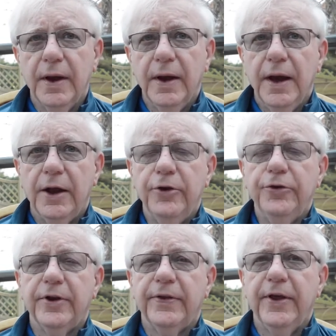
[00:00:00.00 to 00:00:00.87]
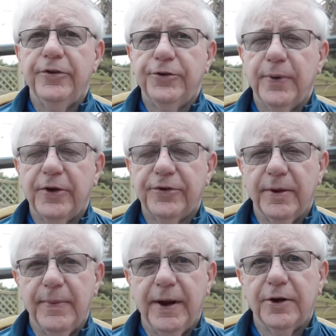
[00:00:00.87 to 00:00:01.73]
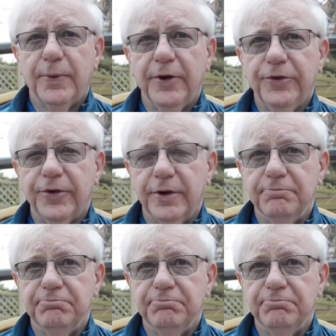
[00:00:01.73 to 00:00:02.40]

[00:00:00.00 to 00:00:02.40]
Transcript: And using this to ask the main question,